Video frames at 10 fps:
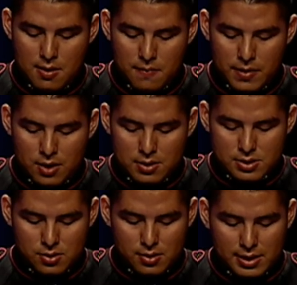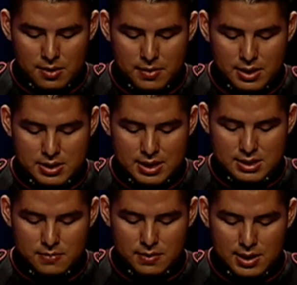Veterans Court gave me the chance
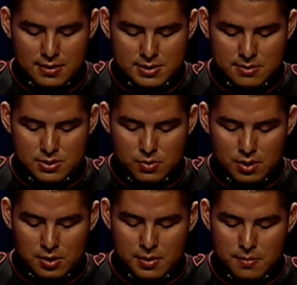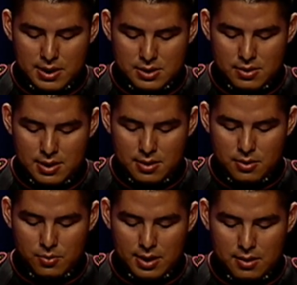of a lifetime to work on my mental health rather